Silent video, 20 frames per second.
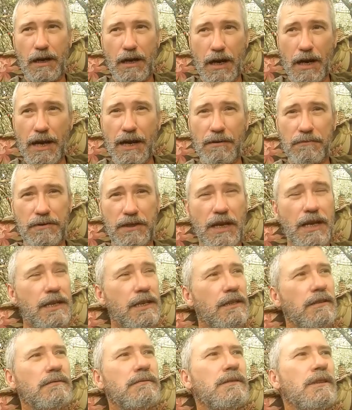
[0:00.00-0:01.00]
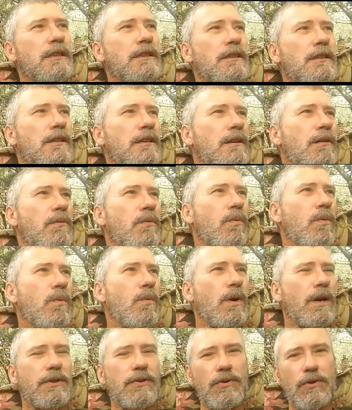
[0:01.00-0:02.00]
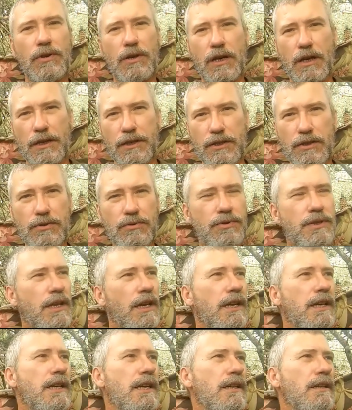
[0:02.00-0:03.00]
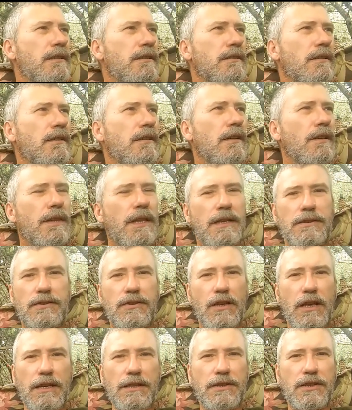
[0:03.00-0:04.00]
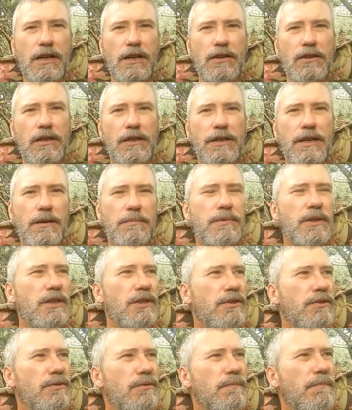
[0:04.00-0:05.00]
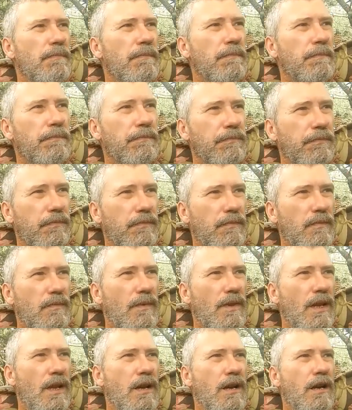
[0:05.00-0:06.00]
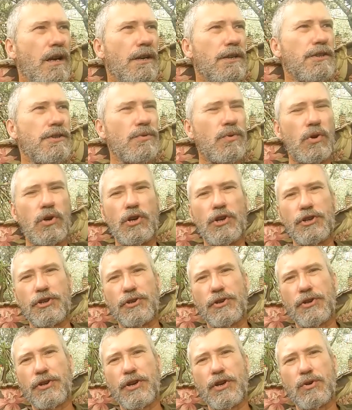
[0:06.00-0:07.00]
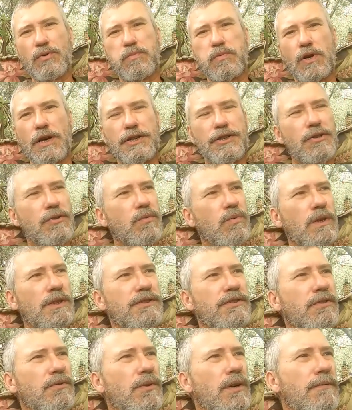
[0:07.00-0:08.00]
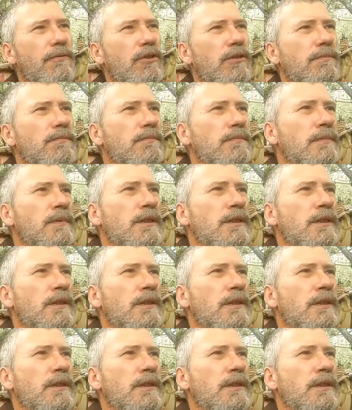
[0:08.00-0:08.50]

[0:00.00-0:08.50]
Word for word: I have taken. Uh, whether or not you take it, uh, that's entirely up to you. Uh, you are under no pressure whatsoever.